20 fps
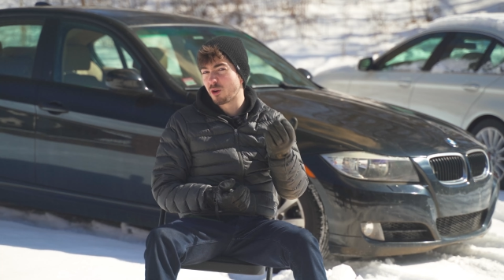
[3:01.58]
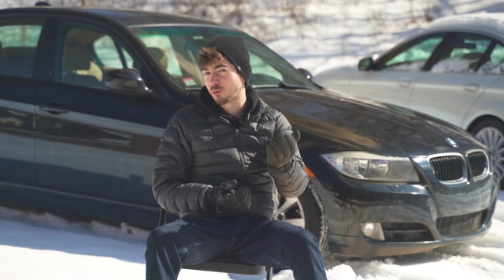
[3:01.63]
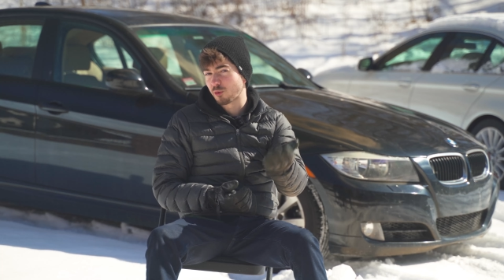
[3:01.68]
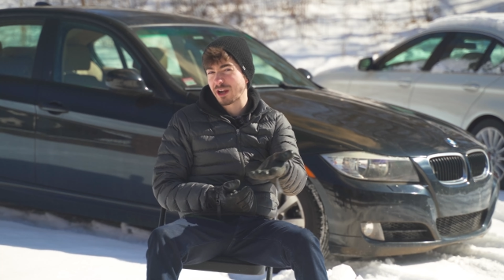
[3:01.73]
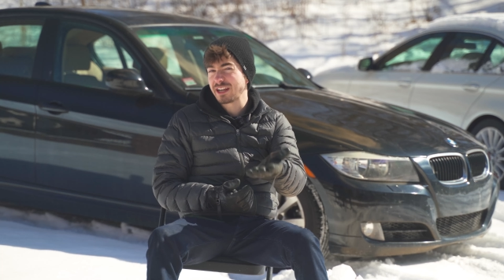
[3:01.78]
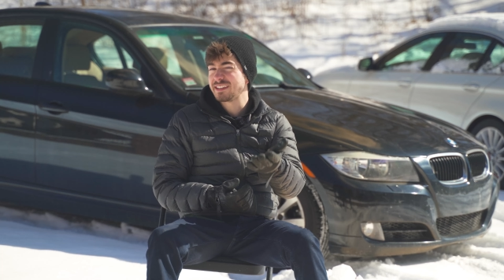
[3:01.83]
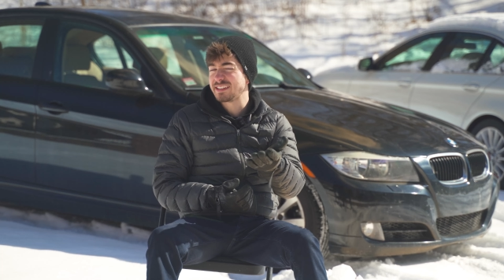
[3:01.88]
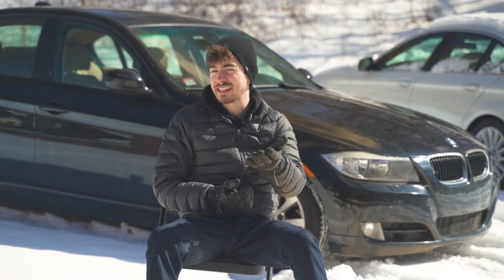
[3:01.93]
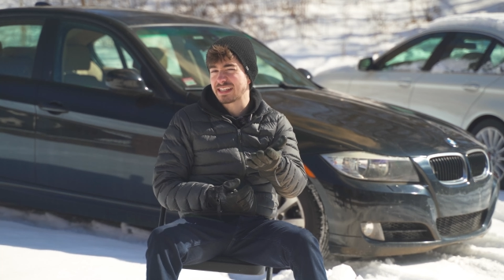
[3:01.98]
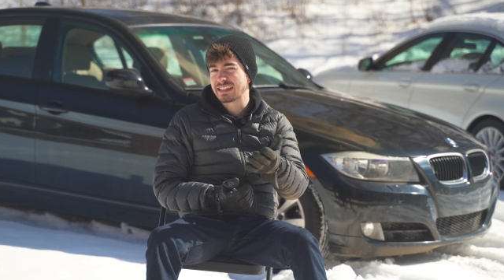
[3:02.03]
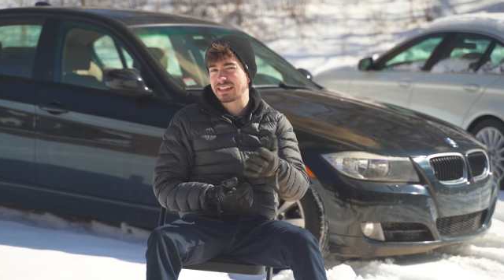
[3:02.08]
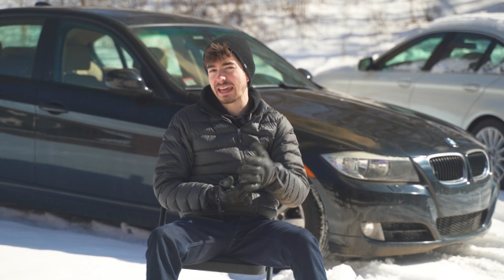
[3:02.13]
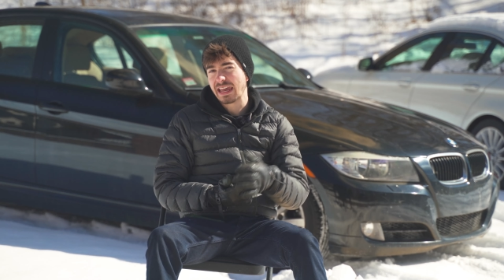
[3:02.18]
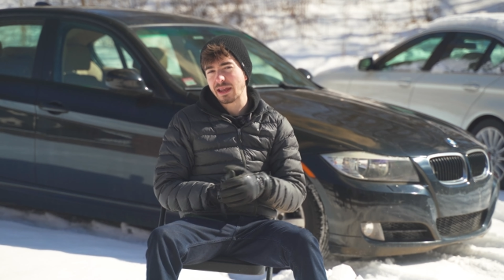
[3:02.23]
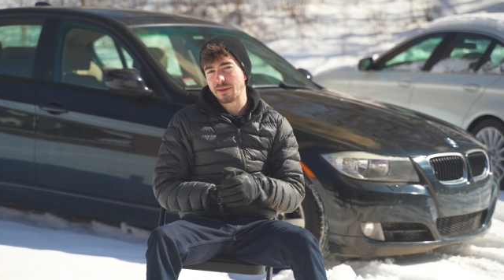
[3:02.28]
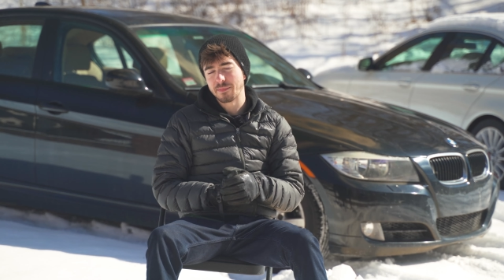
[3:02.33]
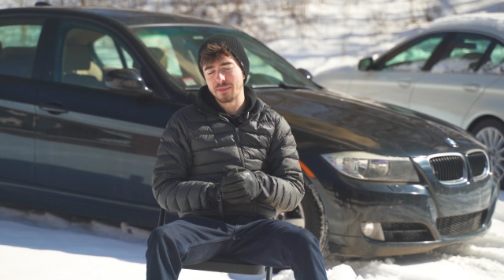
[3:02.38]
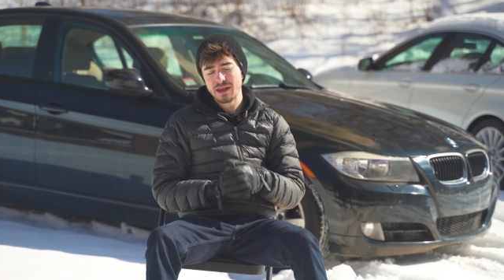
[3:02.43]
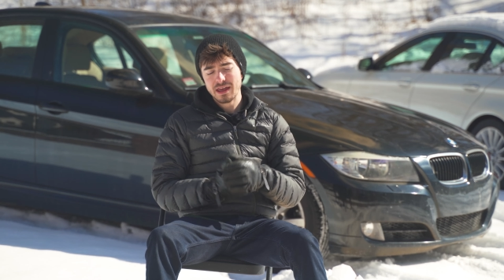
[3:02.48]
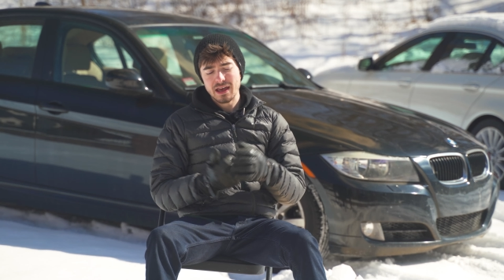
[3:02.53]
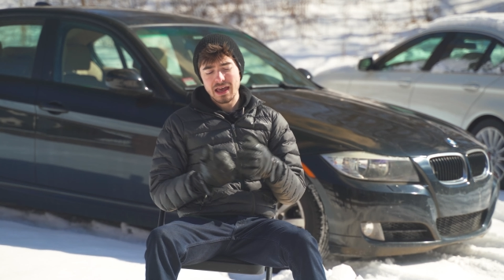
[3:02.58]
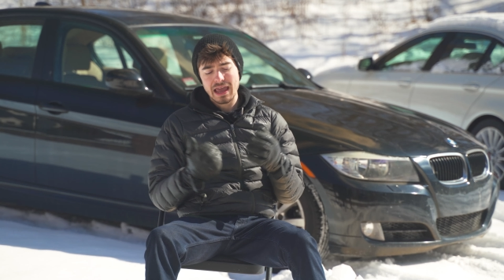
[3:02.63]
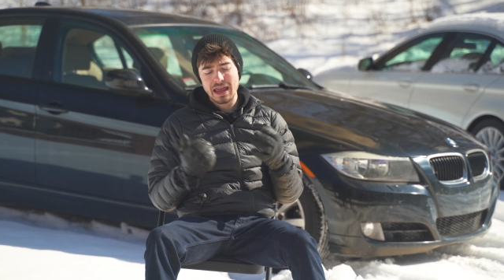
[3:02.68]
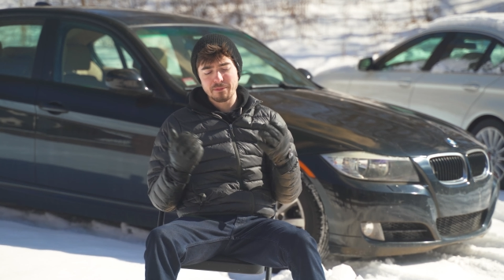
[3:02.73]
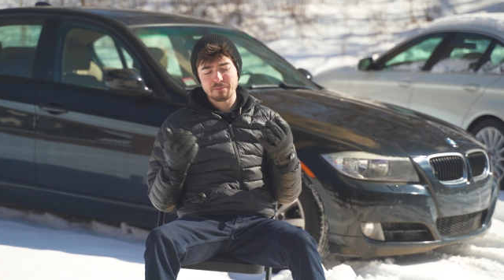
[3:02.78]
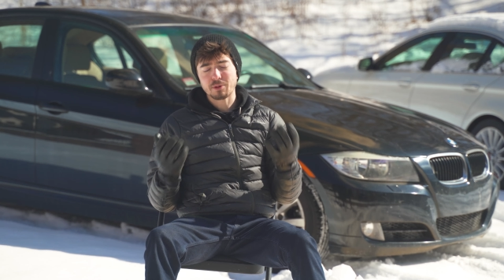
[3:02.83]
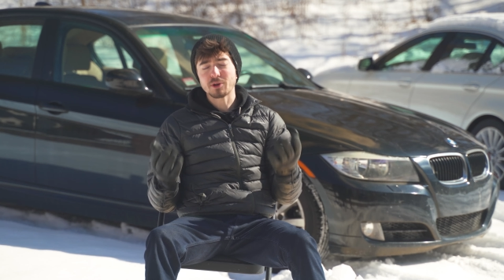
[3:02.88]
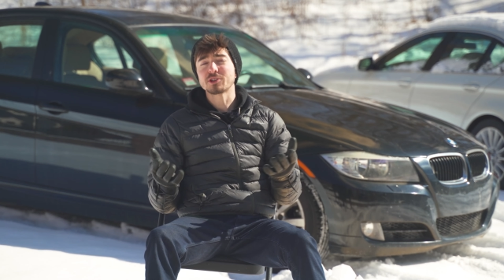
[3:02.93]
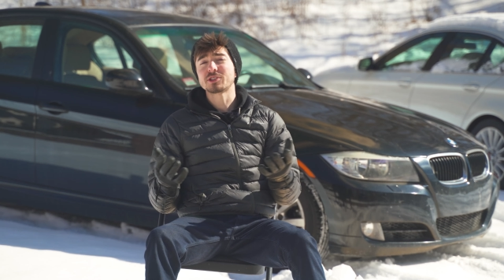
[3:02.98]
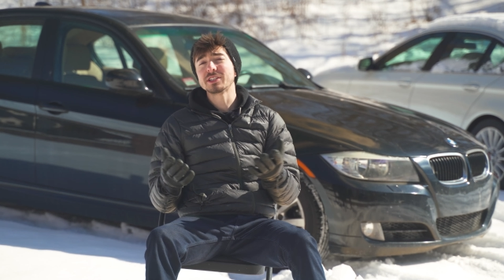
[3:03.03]
a racing game.
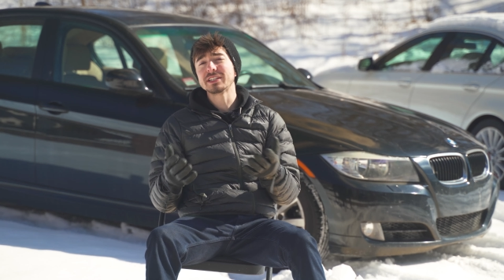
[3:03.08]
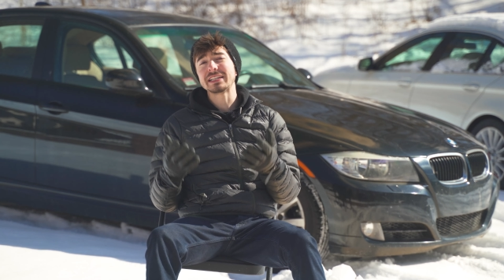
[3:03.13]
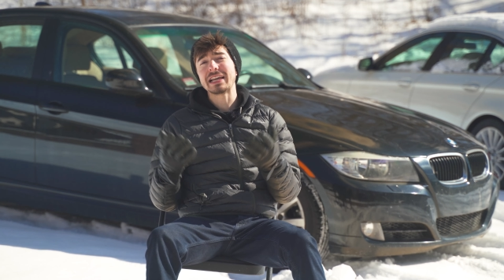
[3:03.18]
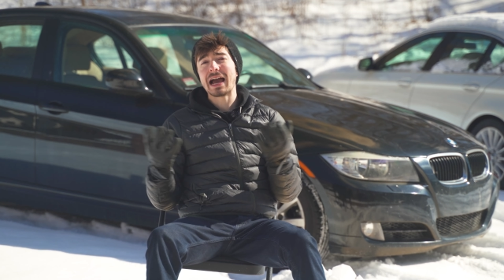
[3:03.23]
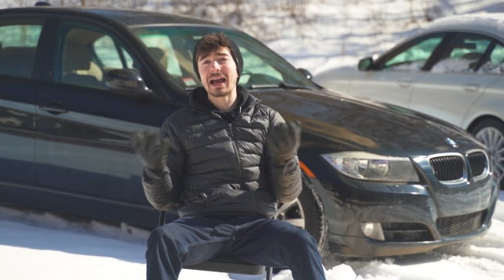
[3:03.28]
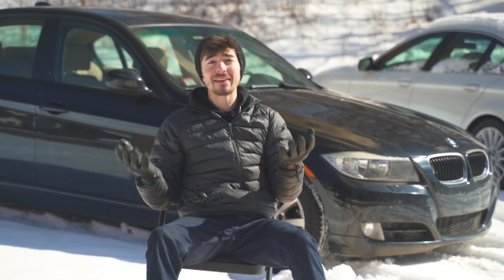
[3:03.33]
And personally,